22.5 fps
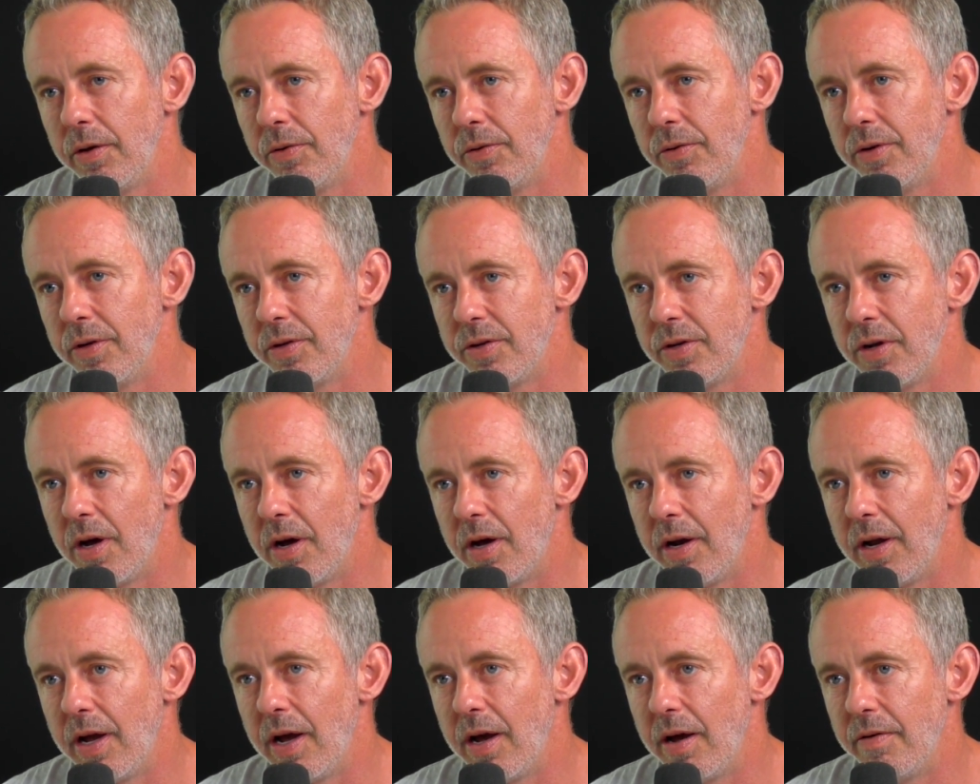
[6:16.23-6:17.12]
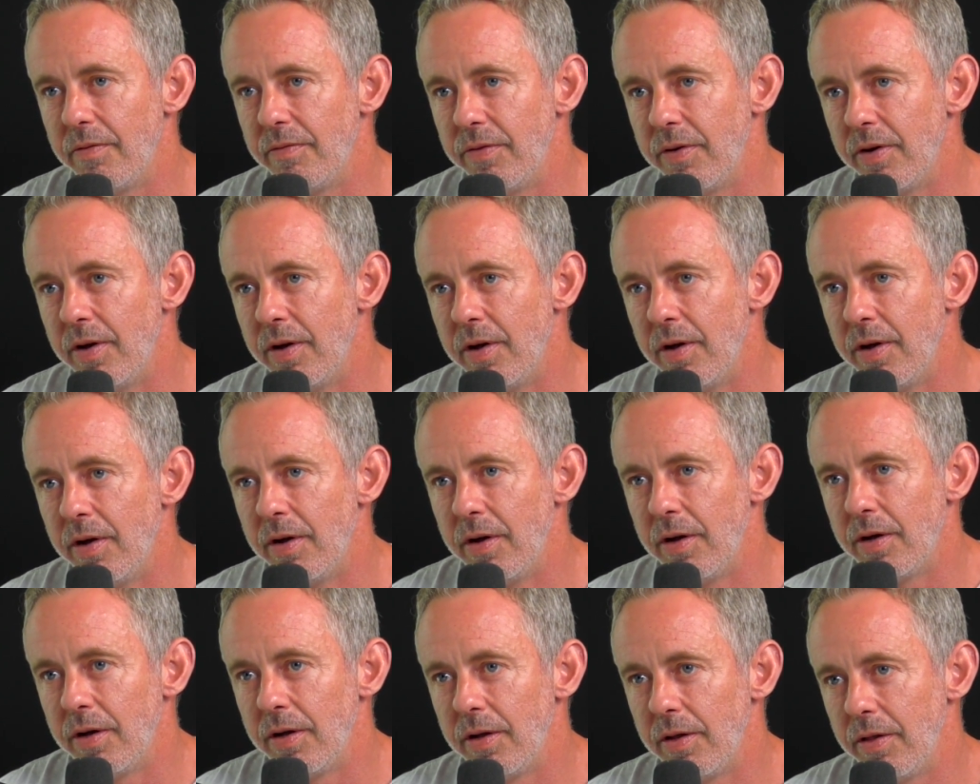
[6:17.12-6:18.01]
who does not have
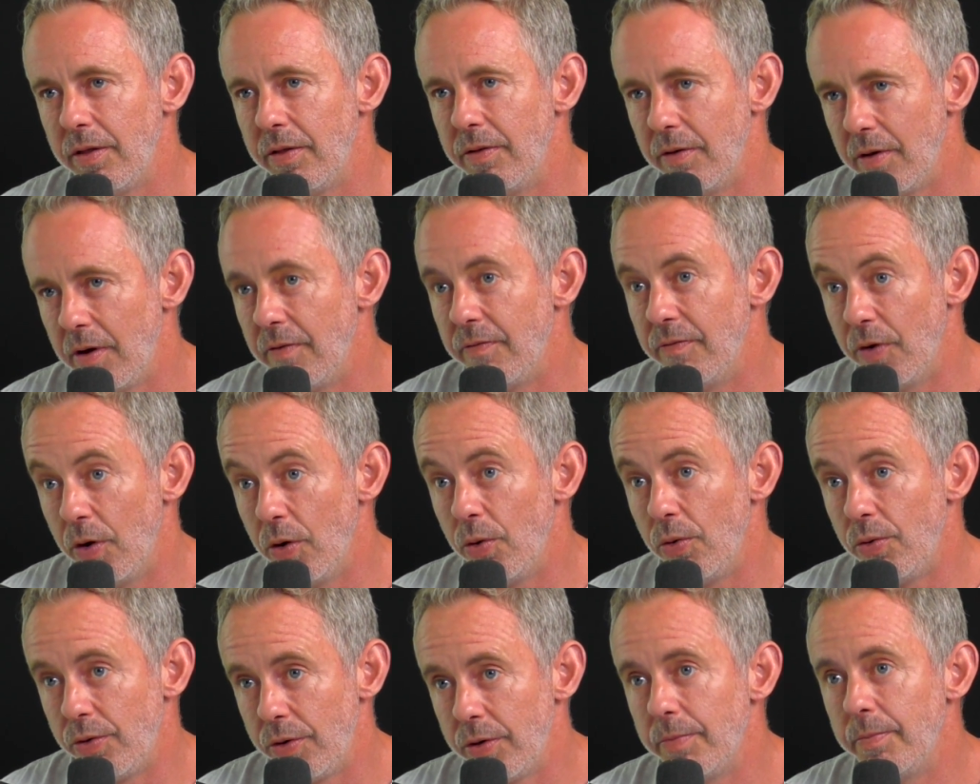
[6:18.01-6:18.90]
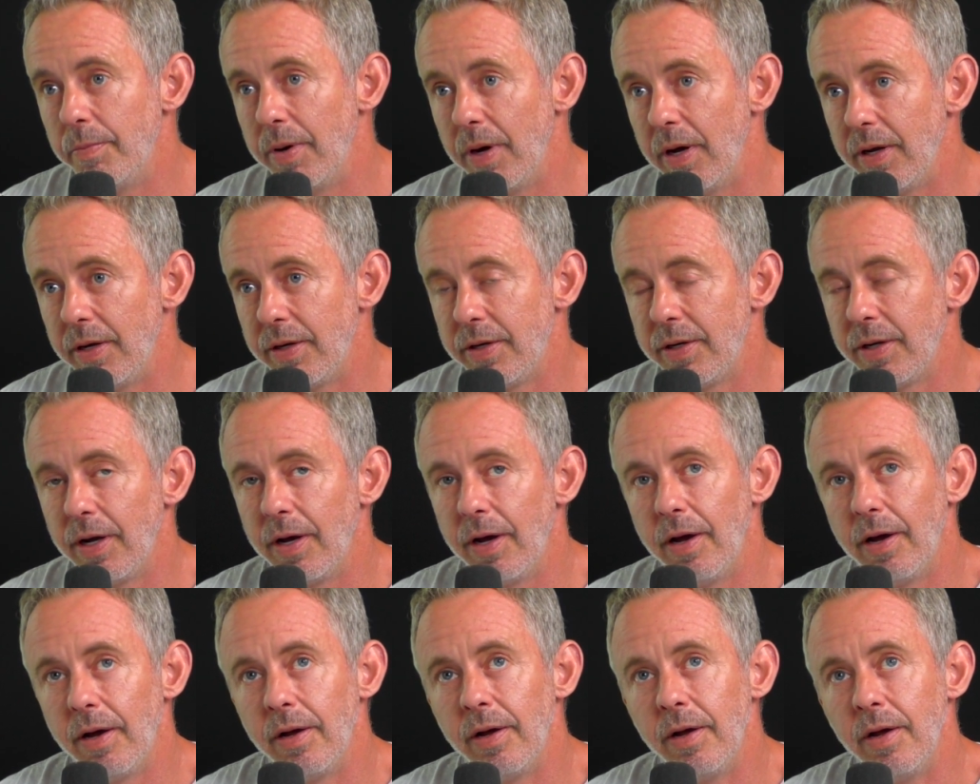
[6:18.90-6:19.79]
a vote.
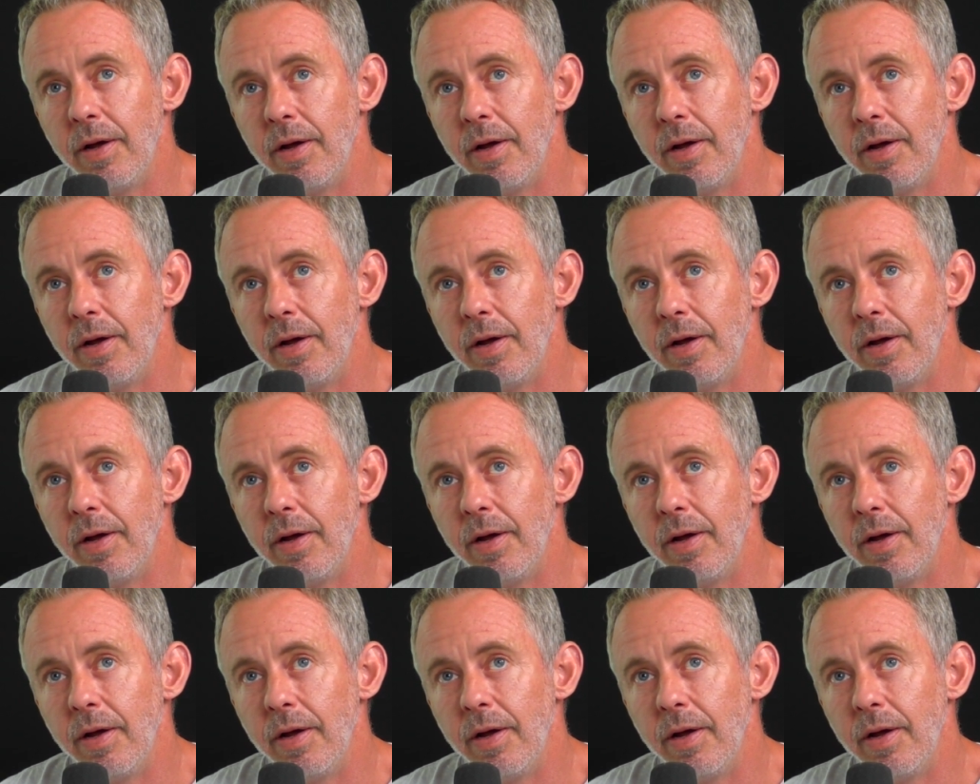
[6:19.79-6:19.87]
Yeah.